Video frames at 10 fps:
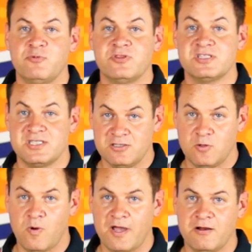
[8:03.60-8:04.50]
up with the
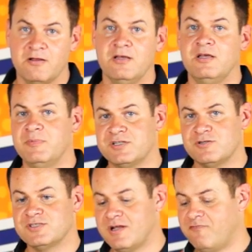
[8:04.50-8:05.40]
signal wire. Make
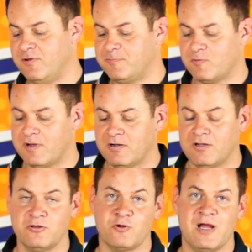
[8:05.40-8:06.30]
sure it's not flipped around
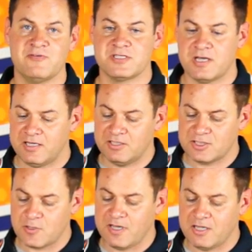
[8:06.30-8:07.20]
on the ground side, and
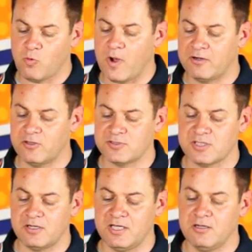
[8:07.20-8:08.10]
just go ahead and wire those
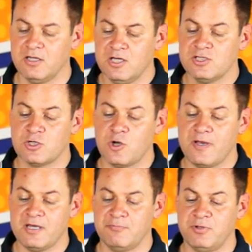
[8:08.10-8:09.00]
on in. So go
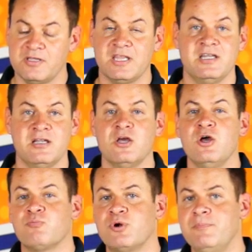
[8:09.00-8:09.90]
ahead and plug that in.
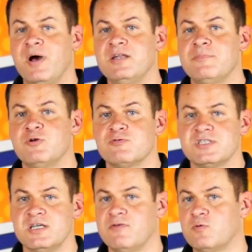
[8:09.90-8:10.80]
Pre-bind up your
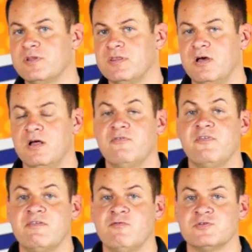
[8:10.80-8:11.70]
receiver with a
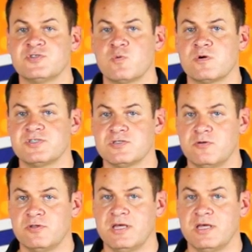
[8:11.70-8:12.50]
5-volt source, so